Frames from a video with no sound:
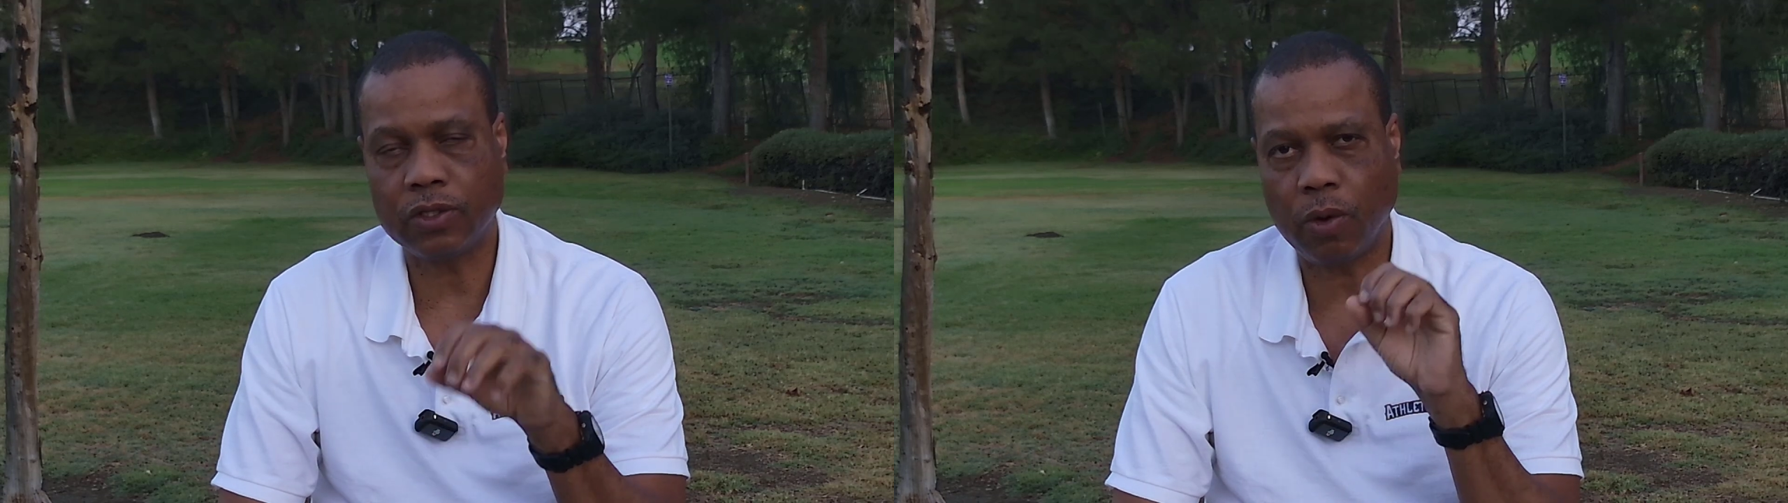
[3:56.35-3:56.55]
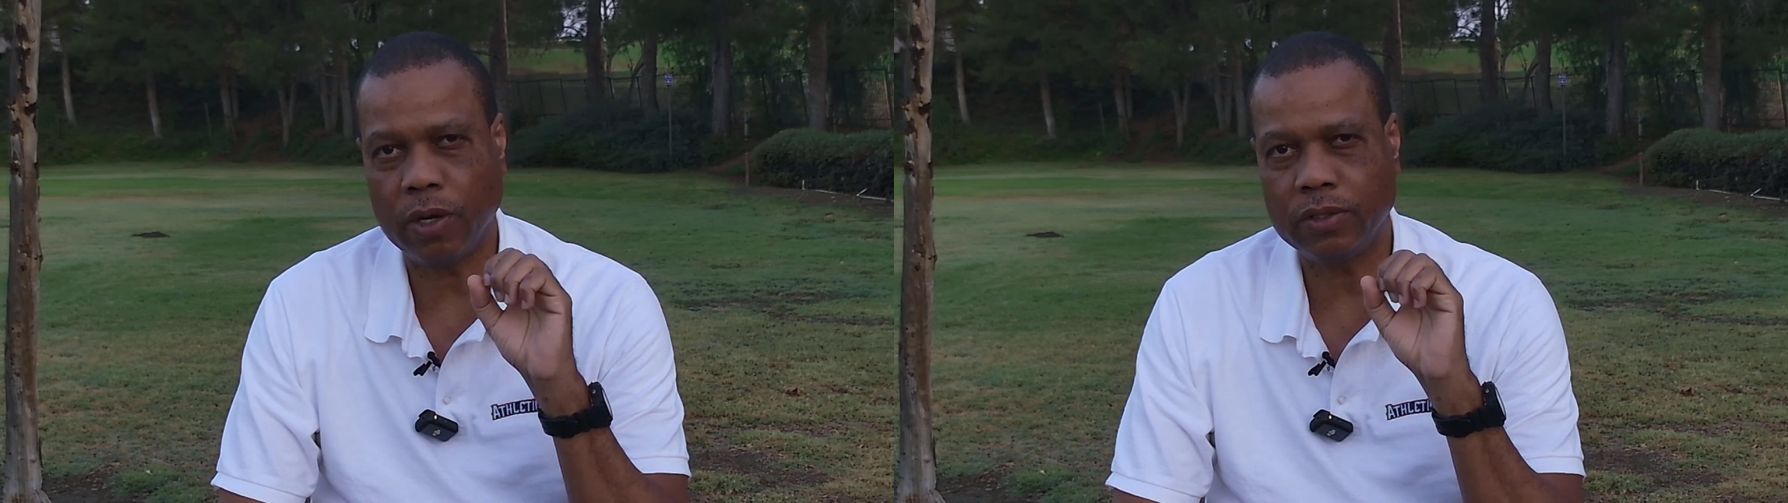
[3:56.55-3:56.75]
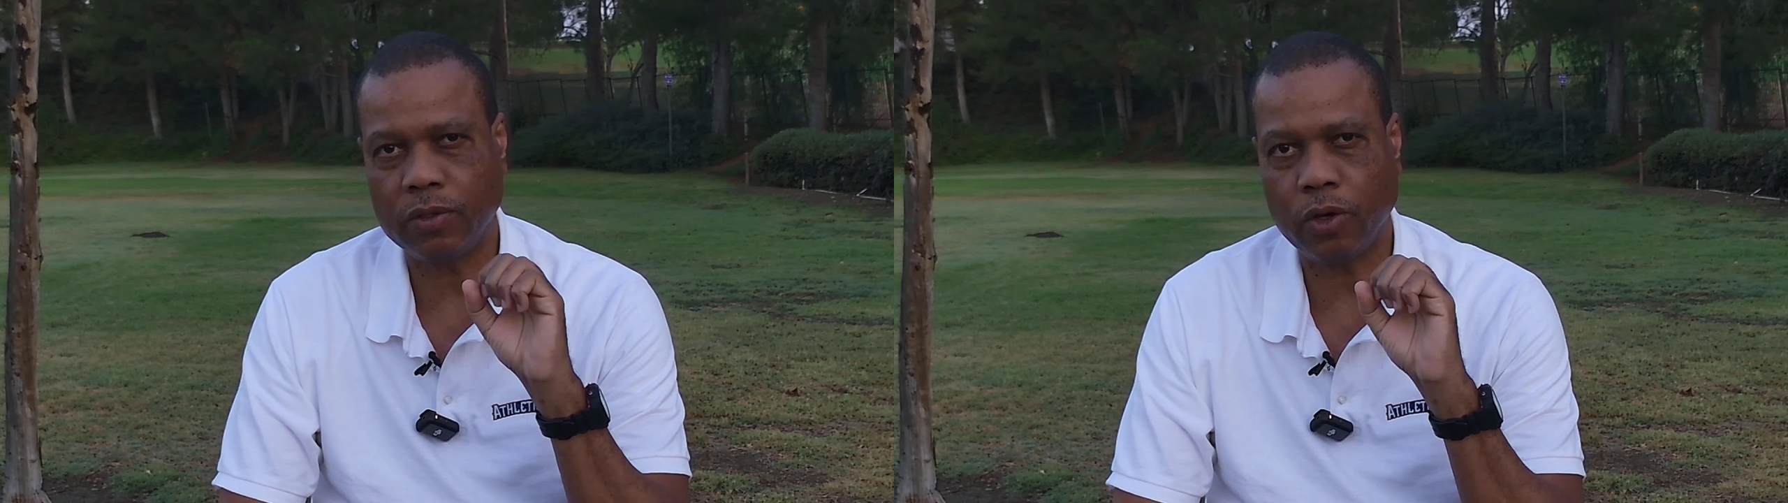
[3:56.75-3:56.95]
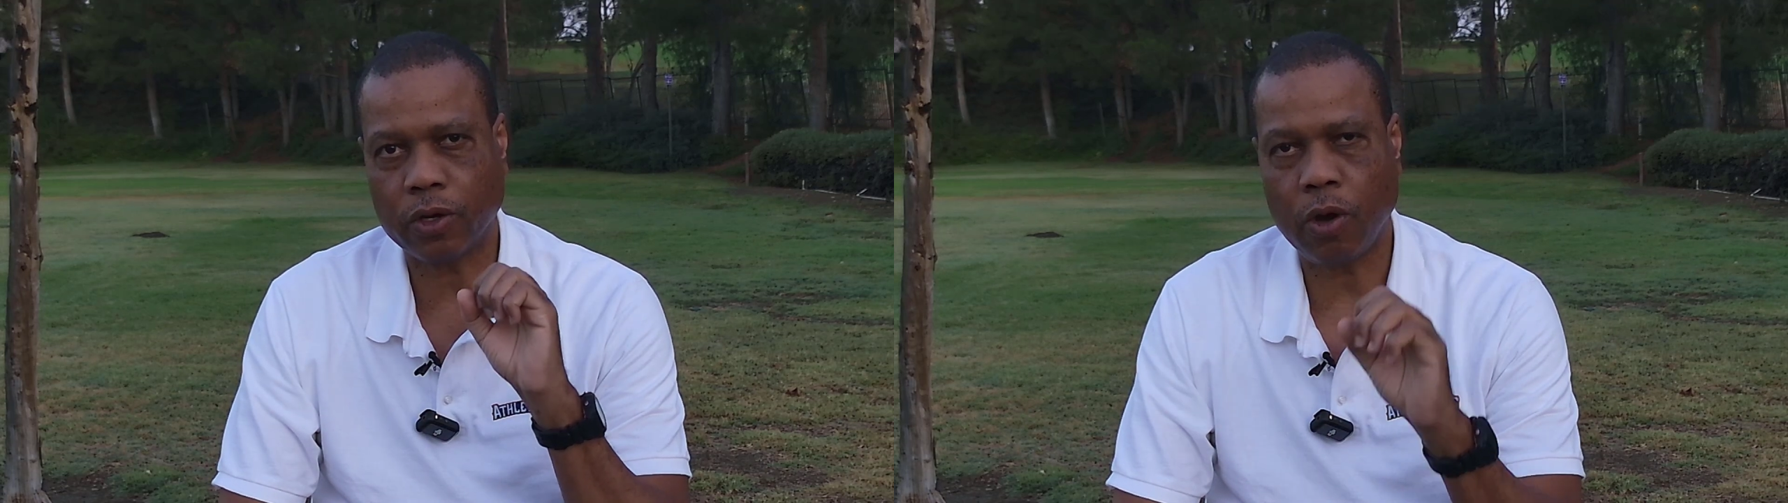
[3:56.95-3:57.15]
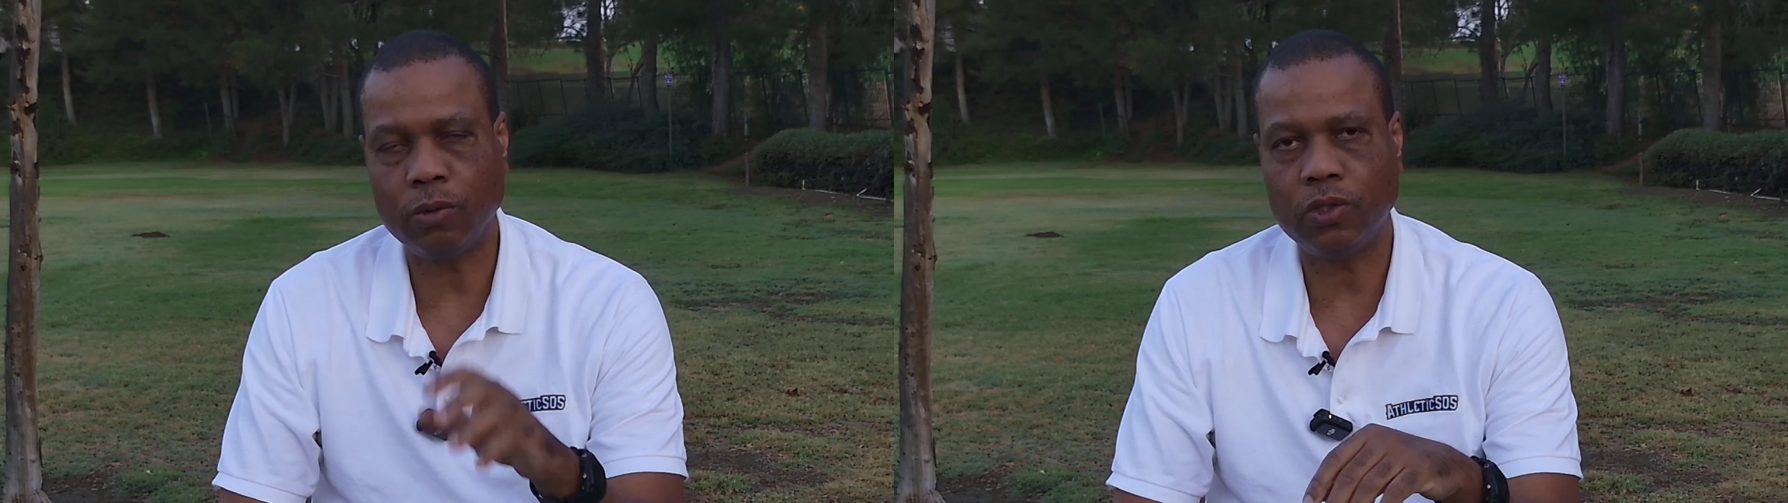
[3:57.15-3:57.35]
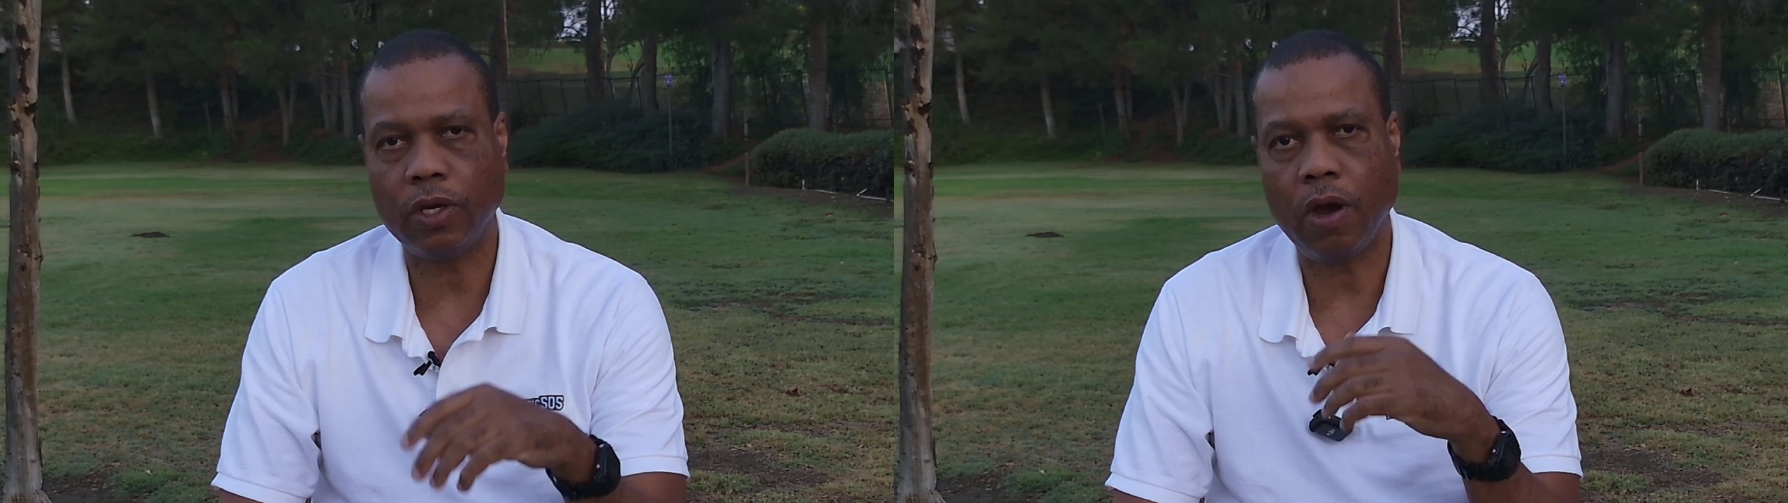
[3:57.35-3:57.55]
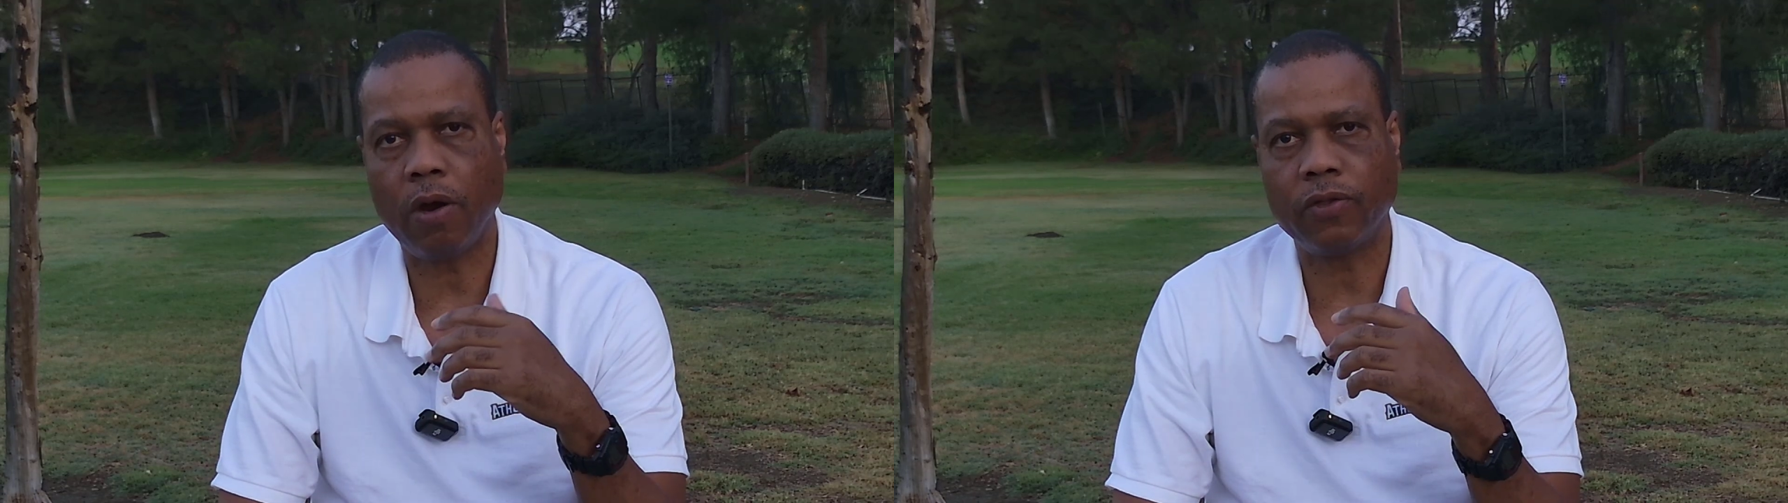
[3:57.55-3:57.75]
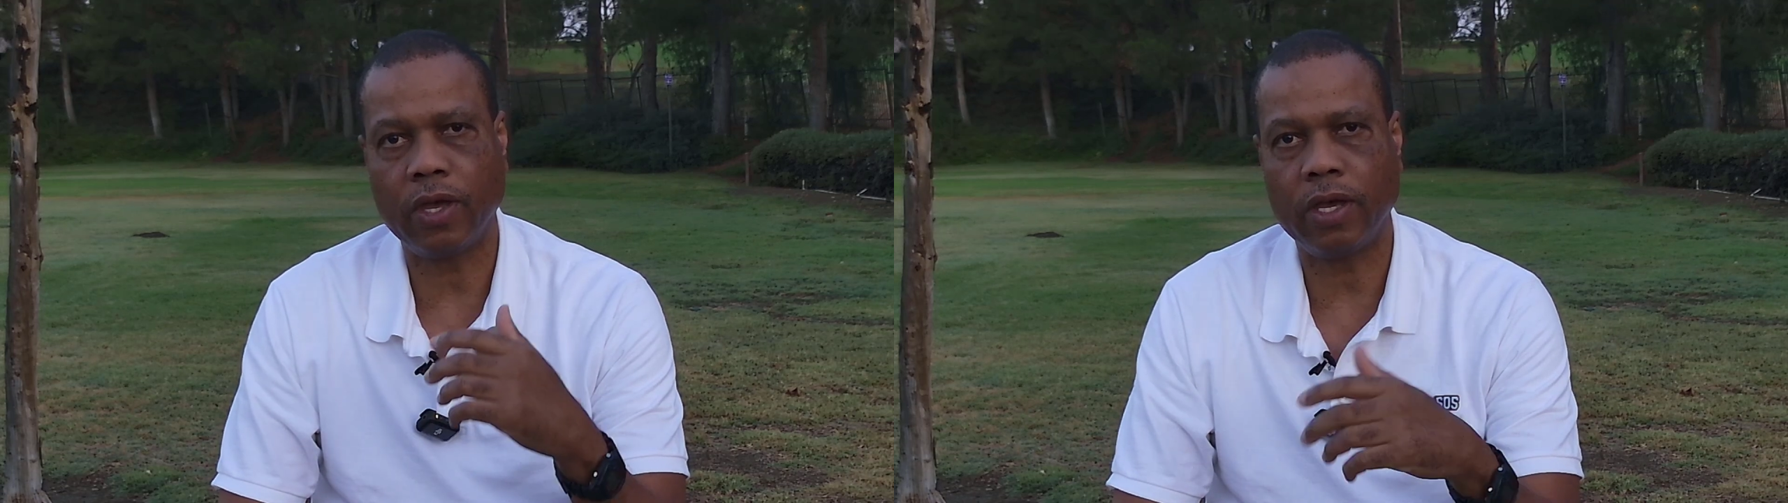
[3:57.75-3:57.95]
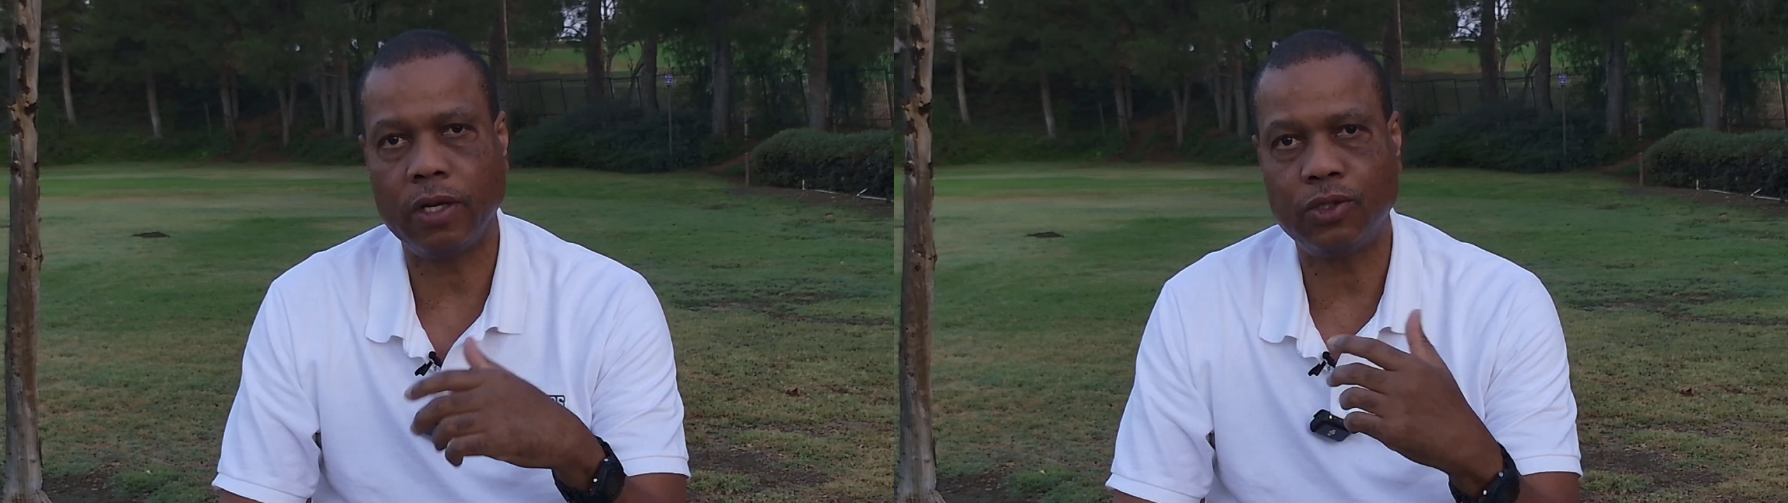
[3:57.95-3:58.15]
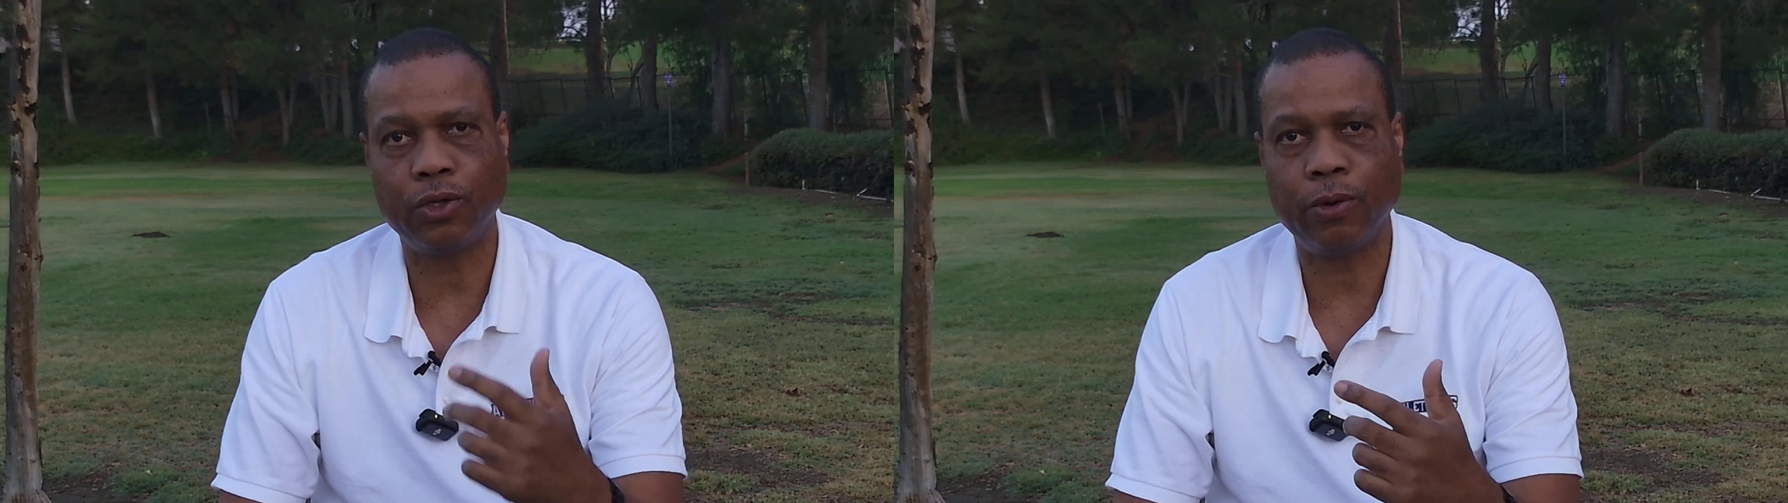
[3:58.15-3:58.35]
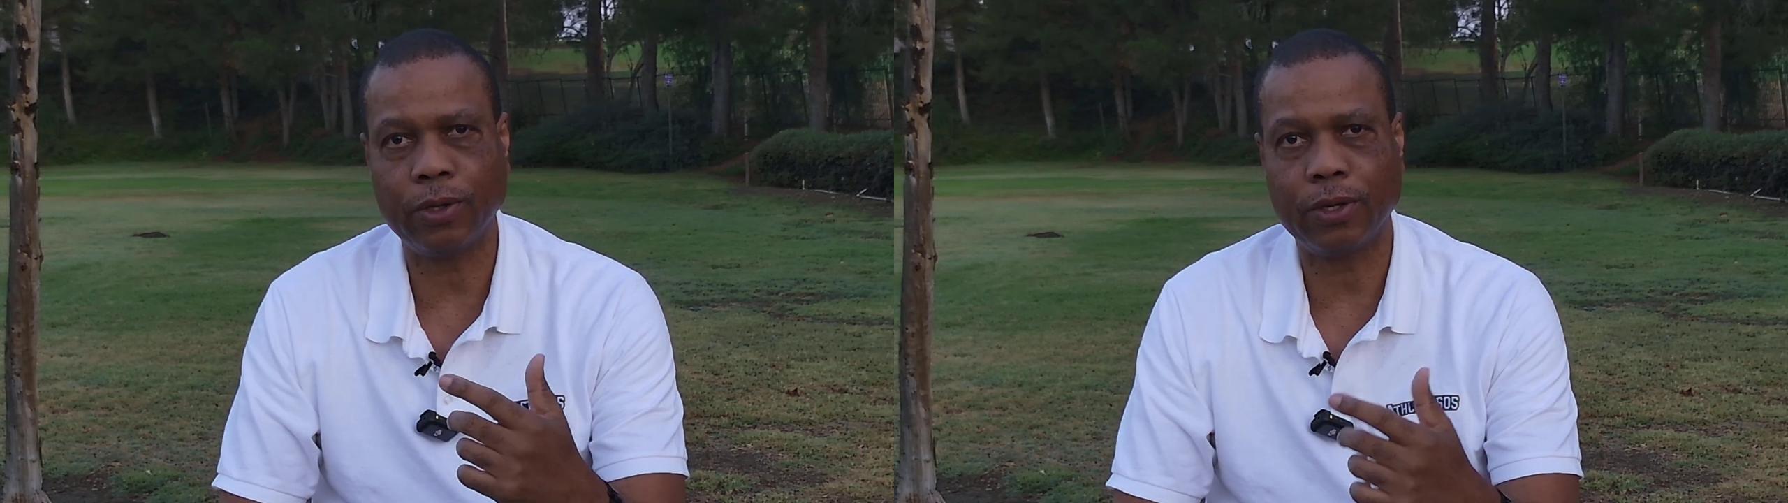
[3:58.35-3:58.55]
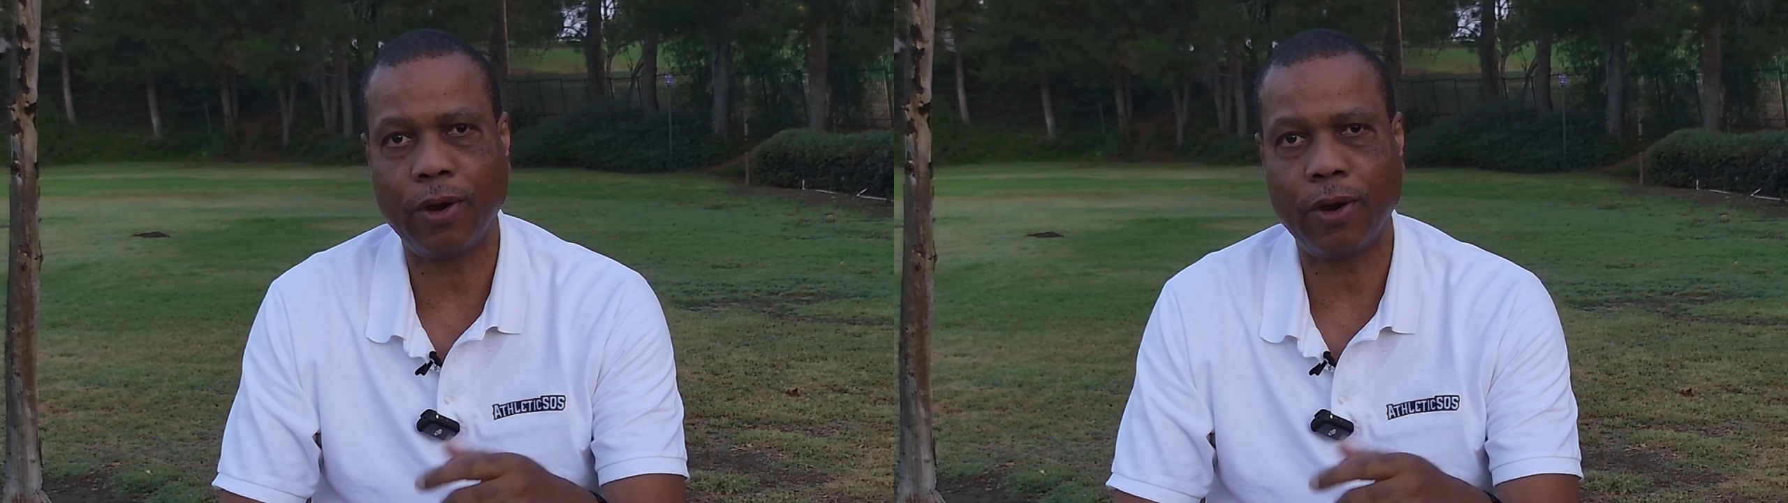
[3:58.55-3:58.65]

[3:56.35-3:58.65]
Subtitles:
So your coach, are they a jerk?